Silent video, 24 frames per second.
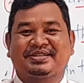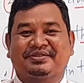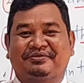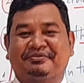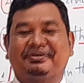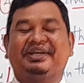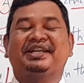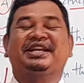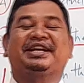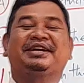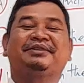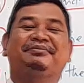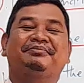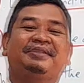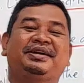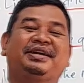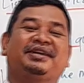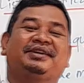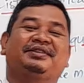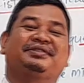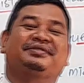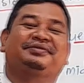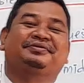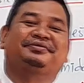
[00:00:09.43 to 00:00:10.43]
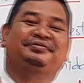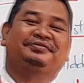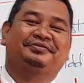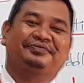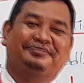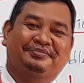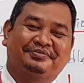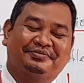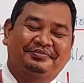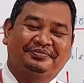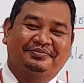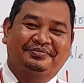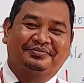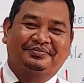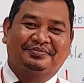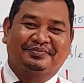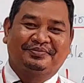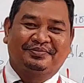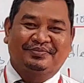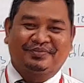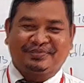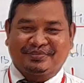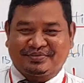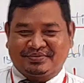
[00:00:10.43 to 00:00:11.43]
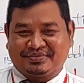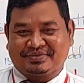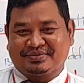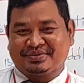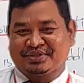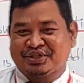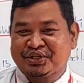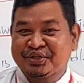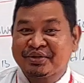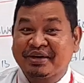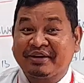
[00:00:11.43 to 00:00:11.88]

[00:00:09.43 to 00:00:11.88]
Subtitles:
welcome back to